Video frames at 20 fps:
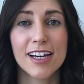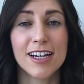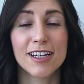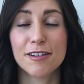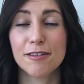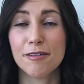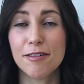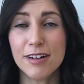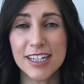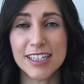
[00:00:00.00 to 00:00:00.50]

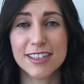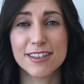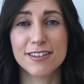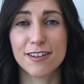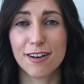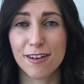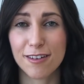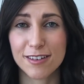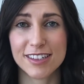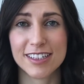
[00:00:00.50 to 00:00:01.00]
you really
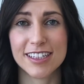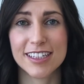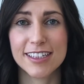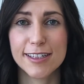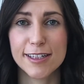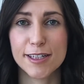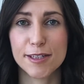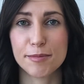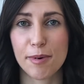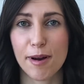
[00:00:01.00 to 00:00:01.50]
don't need
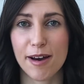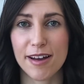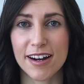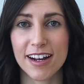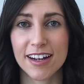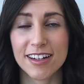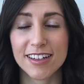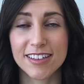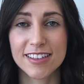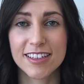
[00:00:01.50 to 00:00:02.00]
these
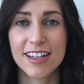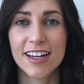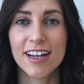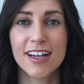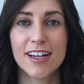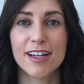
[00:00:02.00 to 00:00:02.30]
products.